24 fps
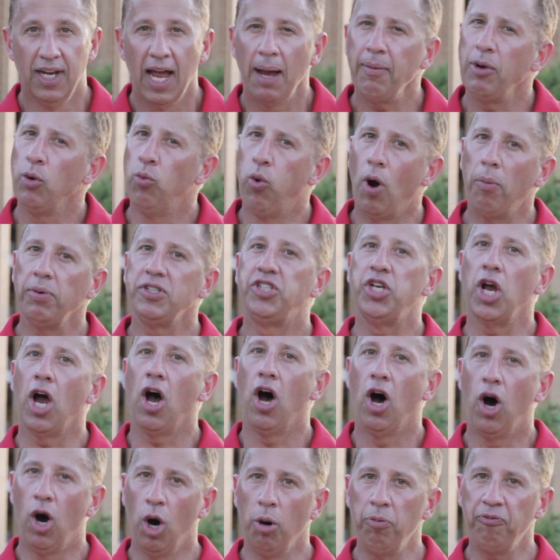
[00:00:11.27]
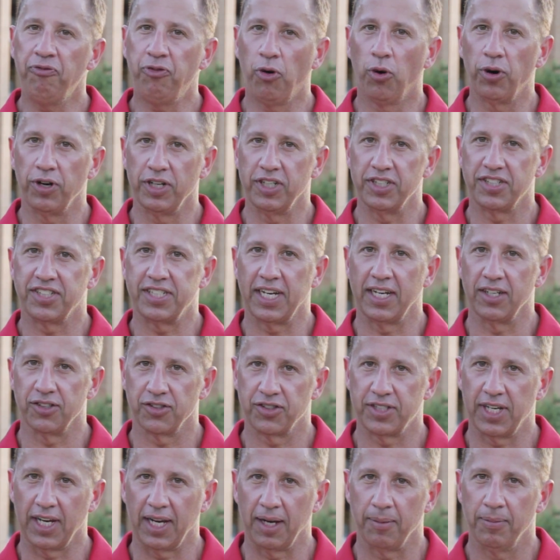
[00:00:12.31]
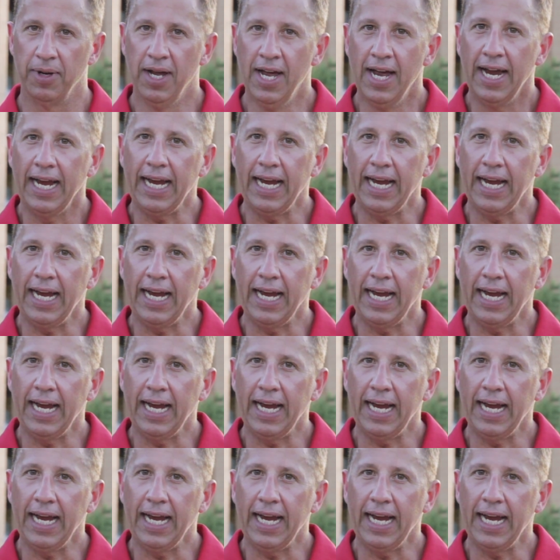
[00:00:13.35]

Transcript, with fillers: I mean, what would you hope for in your sales team?